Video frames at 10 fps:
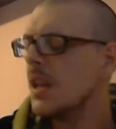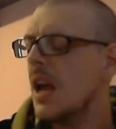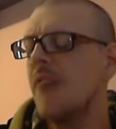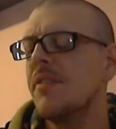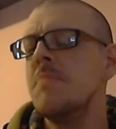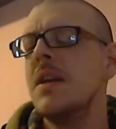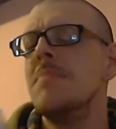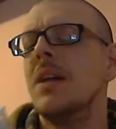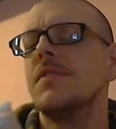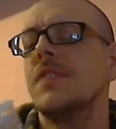Haven't had many
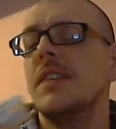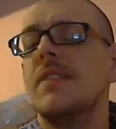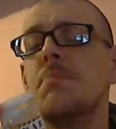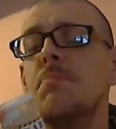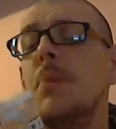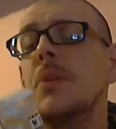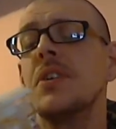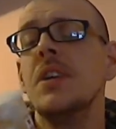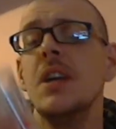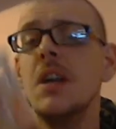milk flavours, but
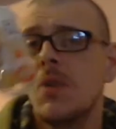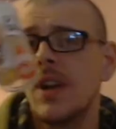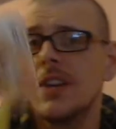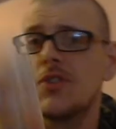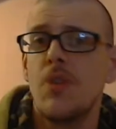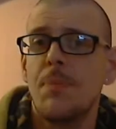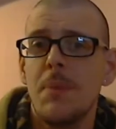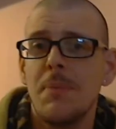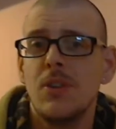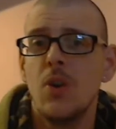we're going to get this dripped
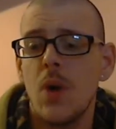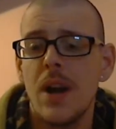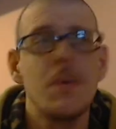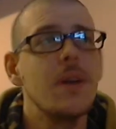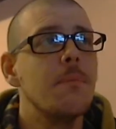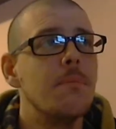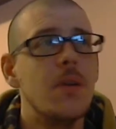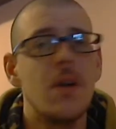up. Don't go anywhere. Be right.